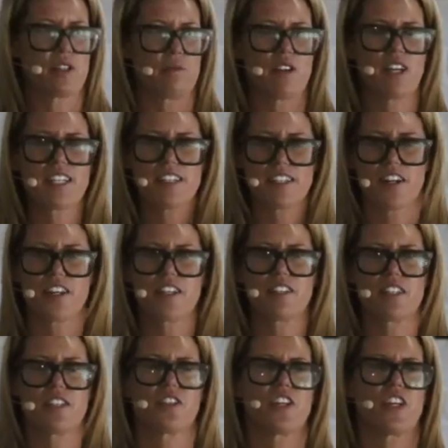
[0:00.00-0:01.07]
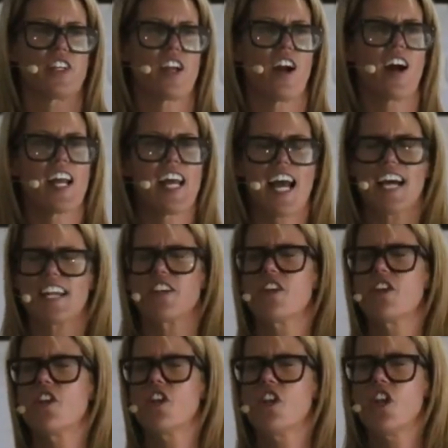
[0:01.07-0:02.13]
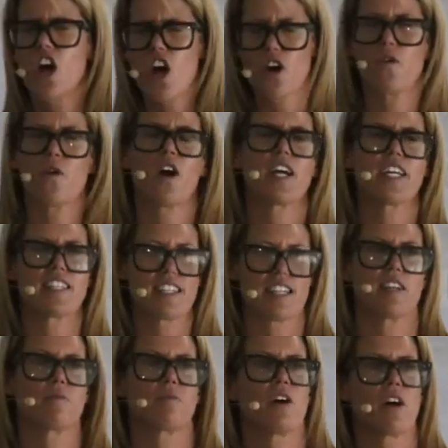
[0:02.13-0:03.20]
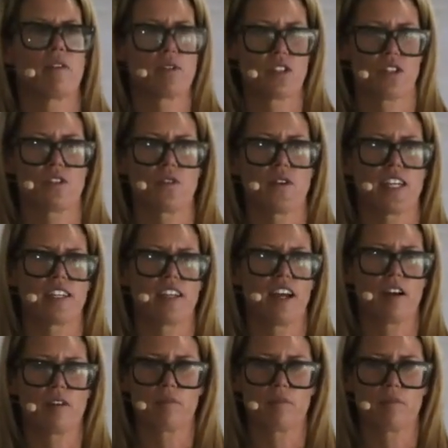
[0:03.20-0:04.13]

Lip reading: honest, when I started this journey, I had no idea what I was doing.